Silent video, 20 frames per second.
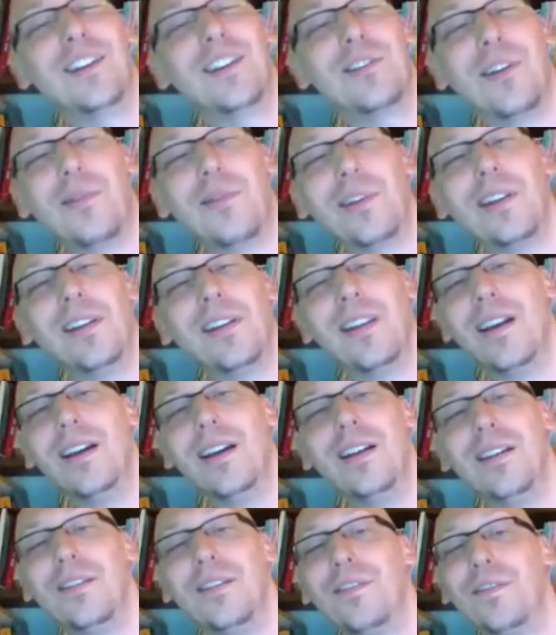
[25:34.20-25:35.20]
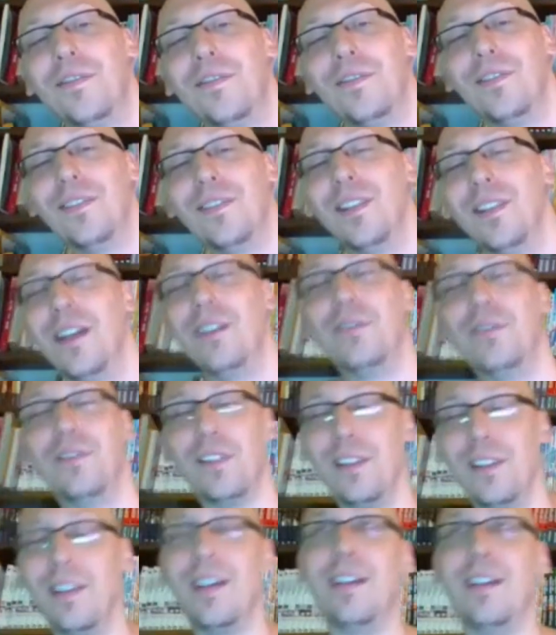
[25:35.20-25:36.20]
So I would love, love,
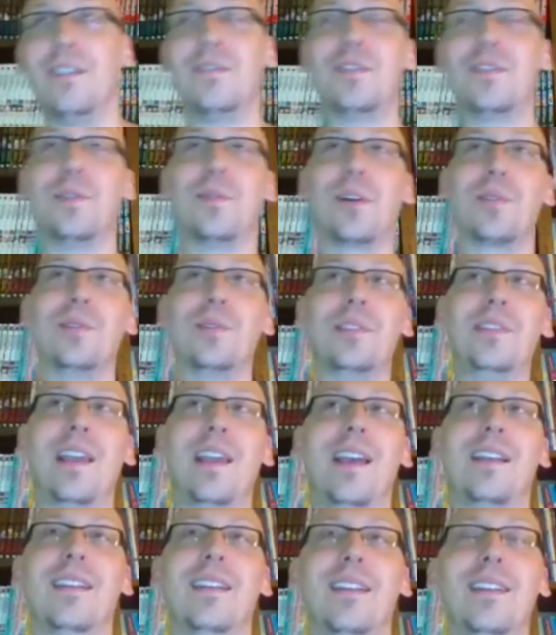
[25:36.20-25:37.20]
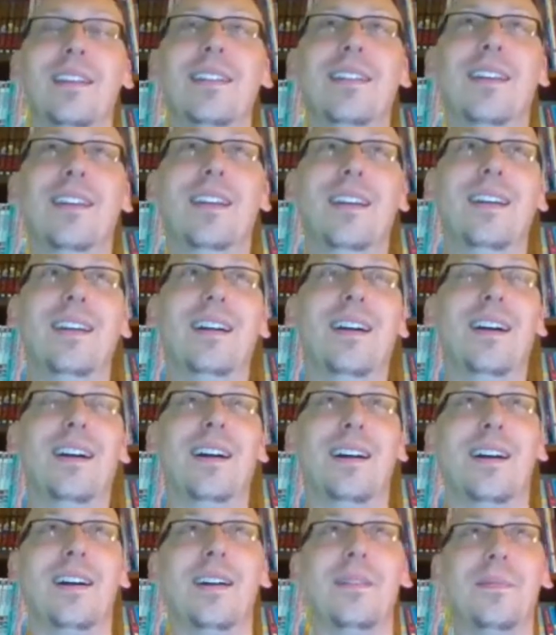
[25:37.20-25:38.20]
love to work with talent
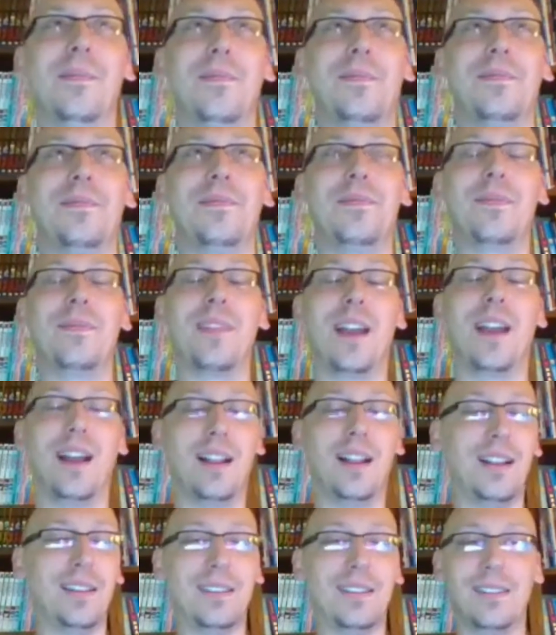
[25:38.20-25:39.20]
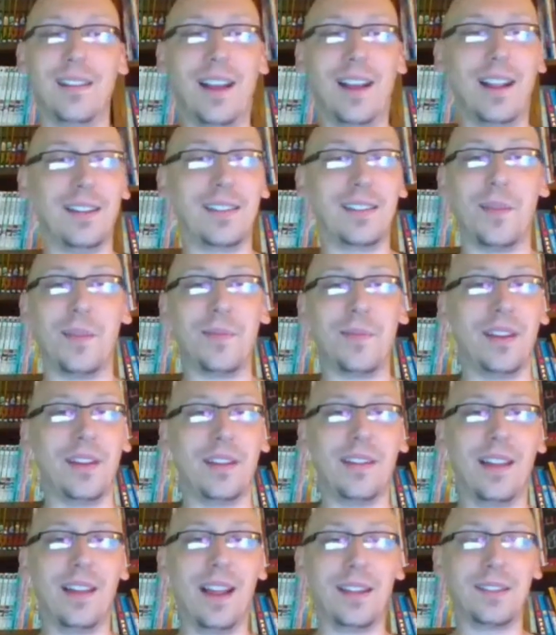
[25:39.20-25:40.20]
um, on
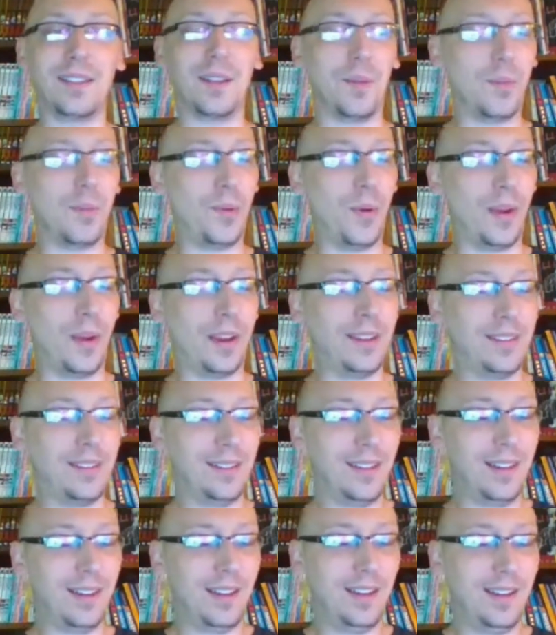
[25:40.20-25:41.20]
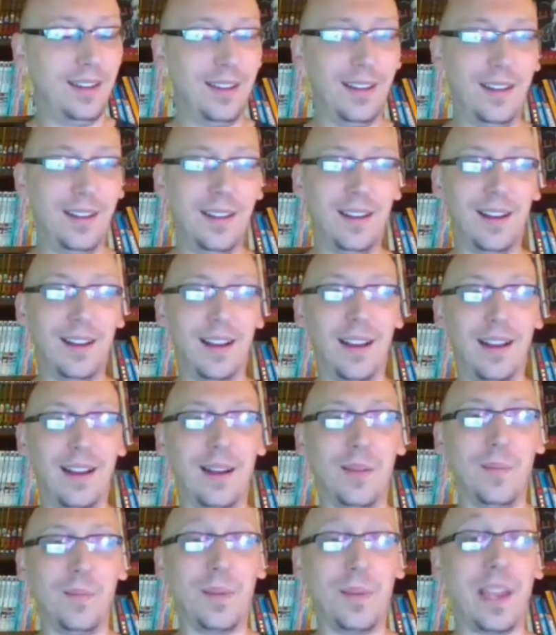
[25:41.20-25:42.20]
something at some point.
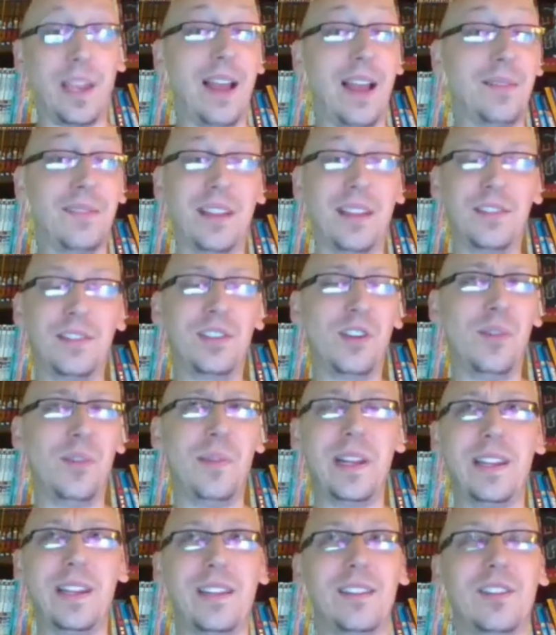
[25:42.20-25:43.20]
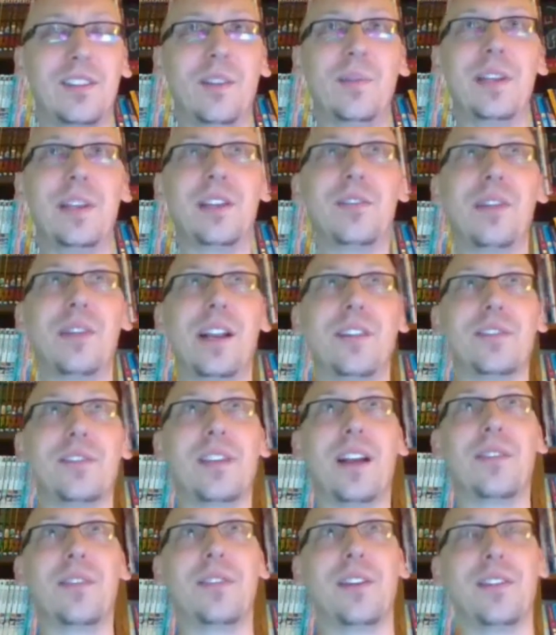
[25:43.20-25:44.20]
But yeah, so many
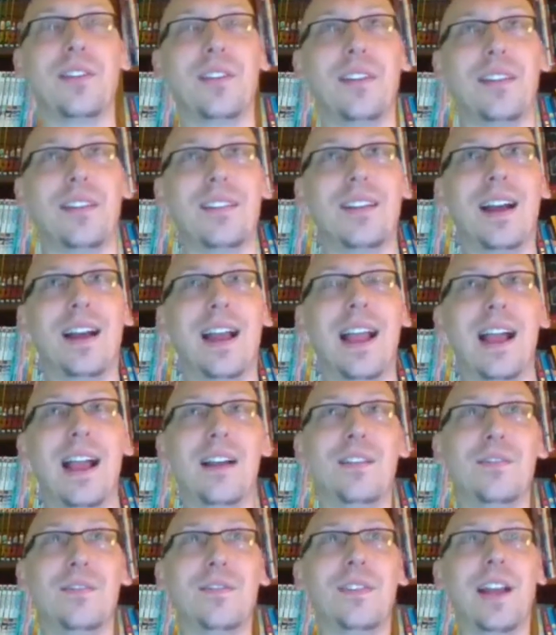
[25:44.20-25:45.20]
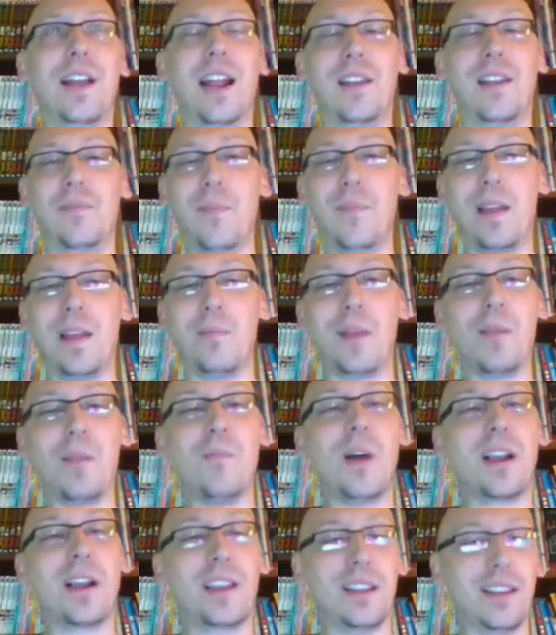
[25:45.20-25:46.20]
creators out there that I have kind of my
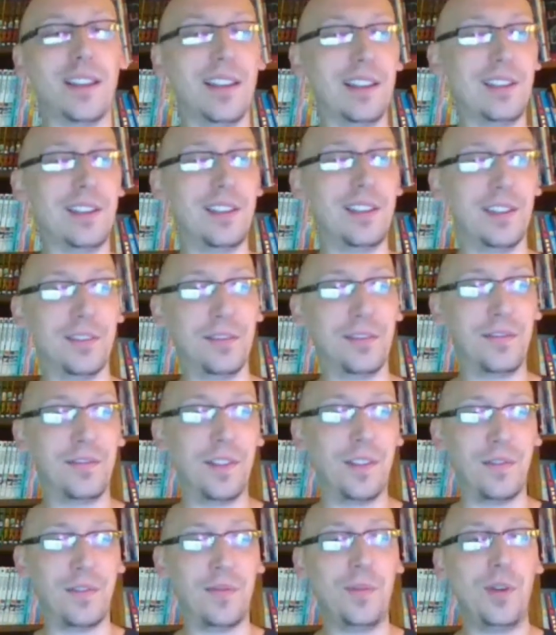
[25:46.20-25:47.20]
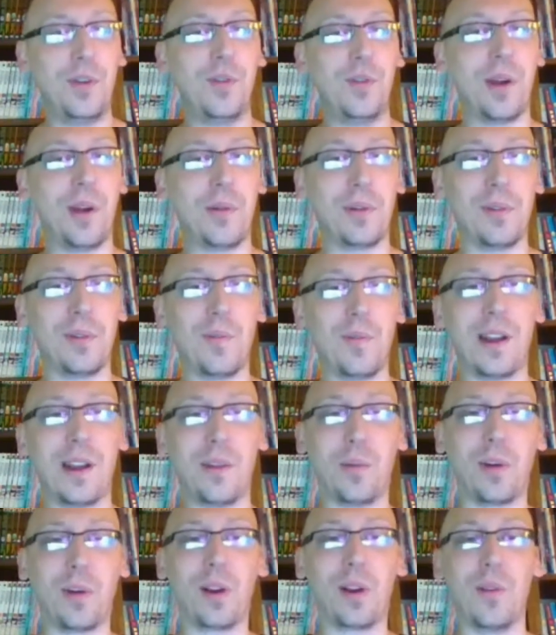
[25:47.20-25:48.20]
bucket list of who I would
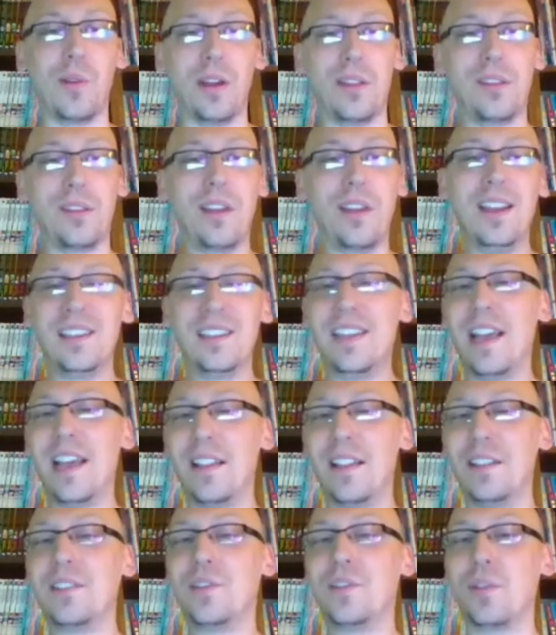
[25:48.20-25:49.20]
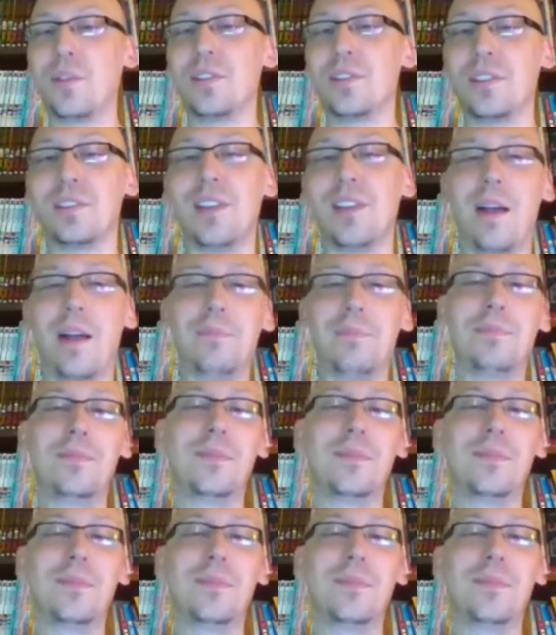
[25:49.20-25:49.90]
want to work with. Talent's towards the top.